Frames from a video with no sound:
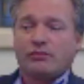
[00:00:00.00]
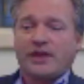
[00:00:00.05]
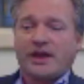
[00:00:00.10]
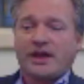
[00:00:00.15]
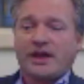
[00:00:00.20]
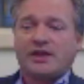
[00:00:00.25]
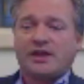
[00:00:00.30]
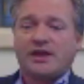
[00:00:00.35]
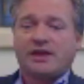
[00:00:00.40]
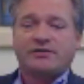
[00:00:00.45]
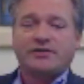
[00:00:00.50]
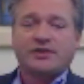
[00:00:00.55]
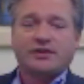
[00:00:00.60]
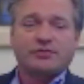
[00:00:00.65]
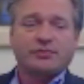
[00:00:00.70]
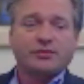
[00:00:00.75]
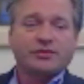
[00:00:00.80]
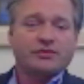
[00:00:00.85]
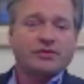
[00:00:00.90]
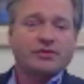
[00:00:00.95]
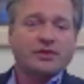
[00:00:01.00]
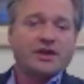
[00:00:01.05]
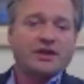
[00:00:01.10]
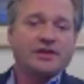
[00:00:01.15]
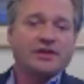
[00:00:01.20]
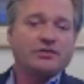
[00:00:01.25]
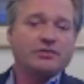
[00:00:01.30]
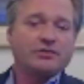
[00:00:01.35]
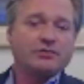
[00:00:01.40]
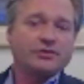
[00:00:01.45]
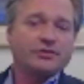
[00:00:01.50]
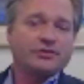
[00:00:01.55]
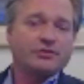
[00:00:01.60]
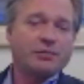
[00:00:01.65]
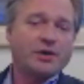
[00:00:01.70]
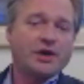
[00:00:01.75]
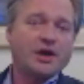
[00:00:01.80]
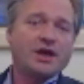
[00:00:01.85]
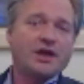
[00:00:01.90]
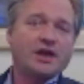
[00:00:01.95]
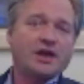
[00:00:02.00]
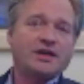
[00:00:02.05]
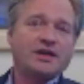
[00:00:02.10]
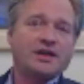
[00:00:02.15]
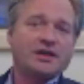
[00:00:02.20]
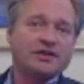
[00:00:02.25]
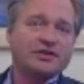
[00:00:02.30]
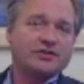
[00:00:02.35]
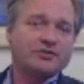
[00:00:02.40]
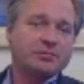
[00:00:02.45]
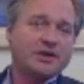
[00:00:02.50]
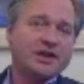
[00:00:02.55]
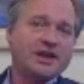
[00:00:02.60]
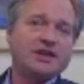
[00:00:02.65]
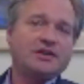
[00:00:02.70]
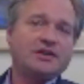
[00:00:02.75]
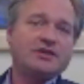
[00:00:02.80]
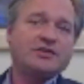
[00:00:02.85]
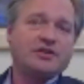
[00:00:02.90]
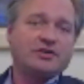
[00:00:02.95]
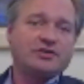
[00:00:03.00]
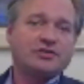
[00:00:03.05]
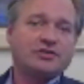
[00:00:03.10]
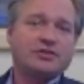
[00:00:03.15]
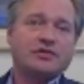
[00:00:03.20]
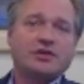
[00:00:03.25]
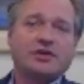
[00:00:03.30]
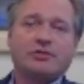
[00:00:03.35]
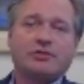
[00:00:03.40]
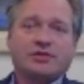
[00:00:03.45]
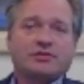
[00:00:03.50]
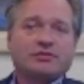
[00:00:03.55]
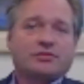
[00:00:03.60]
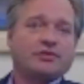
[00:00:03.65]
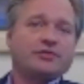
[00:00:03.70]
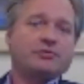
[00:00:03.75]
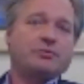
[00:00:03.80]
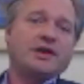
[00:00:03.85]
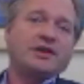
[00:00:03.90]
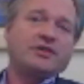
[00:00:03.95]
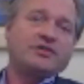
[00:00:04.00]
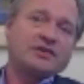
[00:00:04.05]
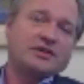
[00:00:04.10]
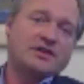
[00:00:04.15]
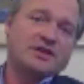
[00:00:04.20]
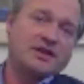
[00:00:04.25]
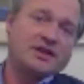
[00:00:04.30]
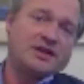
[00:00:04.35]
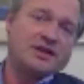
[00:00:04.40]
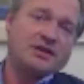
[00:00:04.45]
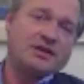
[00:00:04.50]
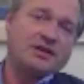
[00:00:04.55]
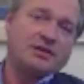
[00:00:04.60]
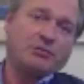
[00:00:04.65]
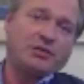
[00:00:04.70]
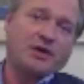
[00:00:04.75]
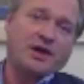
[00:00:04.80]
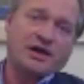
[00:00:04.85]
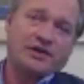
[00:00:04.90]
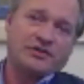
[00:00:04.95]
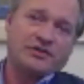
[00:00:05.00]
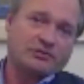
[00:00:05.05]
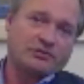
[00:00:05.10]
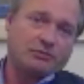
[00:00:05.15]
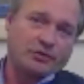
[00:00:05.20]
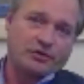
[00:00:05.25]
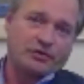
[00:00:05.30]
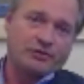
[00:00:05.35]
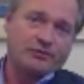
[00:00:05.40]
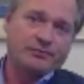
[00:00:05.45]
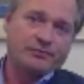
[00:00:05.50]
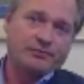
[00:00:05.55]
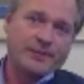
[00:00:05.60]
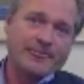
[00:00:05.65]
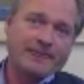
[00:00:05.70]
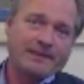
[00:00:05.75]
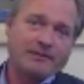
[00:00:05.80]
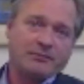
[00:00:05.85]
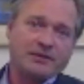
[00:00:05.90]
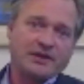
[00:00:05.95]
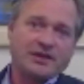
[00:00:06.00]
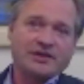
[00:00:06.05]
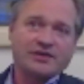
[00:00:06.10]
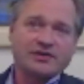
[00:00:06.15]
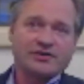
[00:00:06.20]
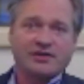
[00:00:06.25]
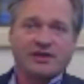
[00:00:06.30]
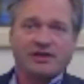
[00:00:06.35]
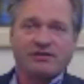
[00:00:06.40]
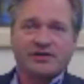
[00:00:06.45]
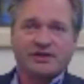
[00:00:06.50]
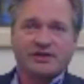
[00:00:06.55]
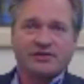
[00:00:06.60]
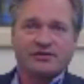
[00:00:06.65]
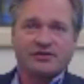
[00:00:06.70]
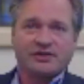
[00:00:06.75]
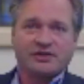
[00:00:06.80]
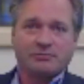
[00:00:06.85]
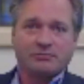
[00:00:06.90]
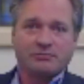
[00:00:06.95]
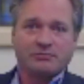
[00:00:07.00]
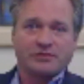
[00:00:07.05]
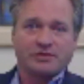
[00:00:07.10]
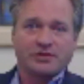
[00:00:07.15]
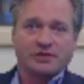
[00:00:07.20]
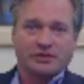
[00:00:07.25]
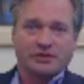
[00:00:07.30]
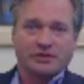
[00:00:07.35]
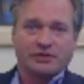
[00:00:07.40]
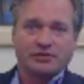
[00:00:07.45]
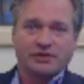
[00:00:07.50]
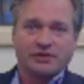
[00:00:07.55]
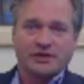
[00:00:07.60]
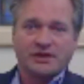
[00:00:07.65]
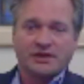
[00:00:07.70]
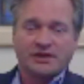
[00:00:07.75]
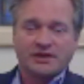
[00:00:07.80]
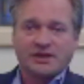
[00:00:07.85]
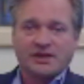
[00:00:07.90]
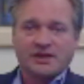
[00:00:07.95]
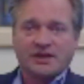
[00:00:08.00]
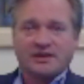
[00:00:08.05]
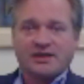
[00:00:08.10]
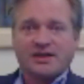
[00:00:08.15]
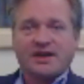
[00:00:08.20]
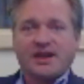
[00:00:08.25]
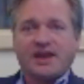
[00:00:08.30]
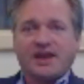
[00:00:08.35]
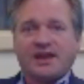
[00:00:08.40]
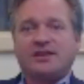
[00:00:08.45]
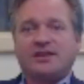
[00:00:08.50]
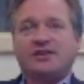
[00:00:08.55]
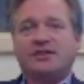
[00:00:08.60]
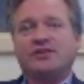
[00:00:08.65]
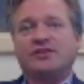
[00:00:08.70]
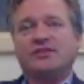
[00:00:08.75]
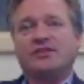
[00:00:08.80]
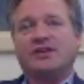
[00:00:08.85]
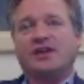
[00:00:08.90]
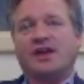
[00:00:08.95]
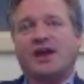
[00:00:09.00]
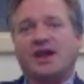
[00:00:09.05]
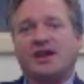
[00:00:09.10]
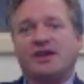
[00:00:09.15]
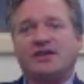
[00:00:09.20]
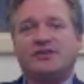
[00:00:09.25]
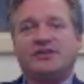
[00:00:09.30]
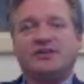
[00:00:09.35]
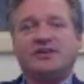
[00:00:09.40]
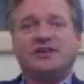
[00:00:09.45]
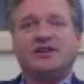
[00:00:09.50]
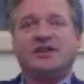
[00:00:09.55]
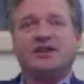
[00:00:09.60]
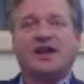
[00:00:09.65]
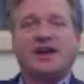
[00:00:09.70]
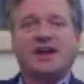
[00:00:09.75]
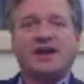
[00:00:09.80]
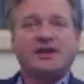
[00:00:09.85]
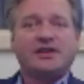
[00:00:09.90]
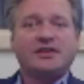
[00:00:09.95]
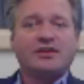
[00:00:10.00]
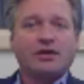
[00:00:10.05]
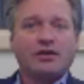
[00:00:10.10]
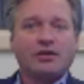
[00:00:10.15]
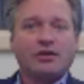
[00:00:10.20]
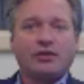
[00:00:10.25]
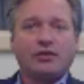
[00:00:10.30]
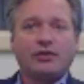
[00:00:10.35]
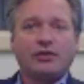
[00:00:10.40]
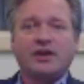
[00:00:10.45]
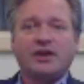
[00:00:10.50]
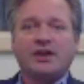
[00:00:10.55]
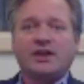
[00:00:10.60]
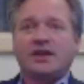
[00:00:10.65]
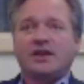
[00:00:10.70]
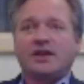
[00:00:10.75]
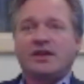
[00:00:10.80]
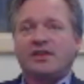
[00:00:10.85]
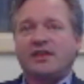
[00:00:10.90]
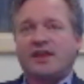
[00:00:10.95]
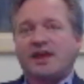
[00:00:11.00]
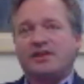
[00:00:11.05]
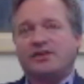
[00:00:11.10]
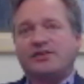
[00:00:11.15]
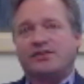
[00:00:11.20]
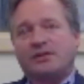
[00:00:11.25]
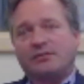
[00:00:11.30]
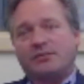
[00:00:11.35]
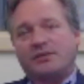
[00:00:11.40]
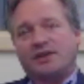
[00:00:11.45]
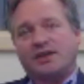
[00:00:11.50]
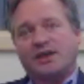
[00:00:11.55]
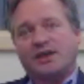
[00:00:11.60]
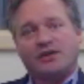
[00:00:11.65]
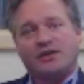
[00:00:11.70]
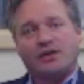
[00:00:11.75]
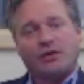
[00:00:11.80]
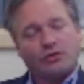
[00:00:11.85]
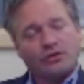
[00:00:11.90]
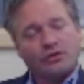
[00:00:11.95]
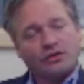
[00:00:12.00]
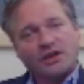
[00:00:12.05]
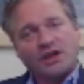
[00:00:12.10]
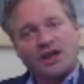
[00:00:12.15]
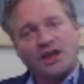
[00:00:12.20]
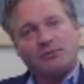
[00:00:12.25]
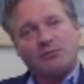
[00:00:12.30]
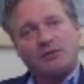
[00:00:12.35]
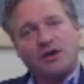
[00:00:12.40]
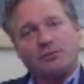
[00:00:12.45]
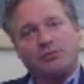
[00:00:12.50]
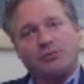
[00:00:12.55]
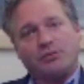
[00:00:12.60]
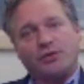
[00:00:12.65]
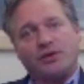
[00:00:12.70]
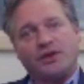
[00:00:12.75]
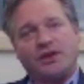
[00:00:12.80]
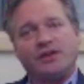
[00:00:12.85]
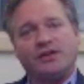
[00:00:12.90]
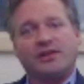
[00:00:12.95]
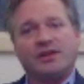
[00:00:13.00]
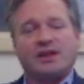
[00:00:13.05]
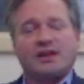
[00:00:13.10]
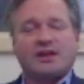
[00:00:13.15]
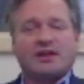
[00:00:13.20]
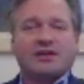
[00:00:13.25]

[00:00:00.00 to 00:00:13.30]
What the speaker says: that left us with trying to respond and explain to the jury, which was basically impossible because evidence had concluded that, hey, this is an ICD-9 code. That is something a coder came up with.